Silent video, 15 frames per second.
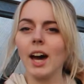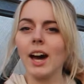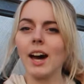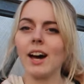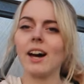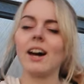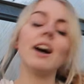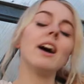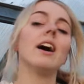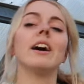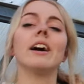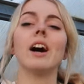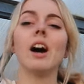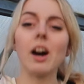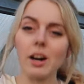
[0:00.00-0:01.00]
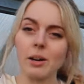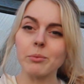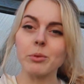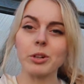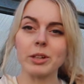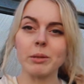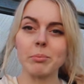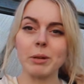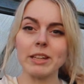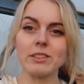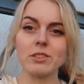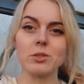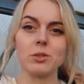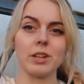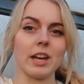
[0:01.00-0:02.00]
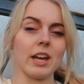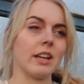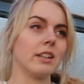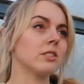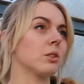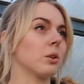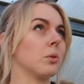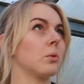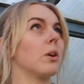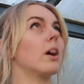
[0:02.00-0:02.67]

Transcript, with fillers: I'm gonna paint today. So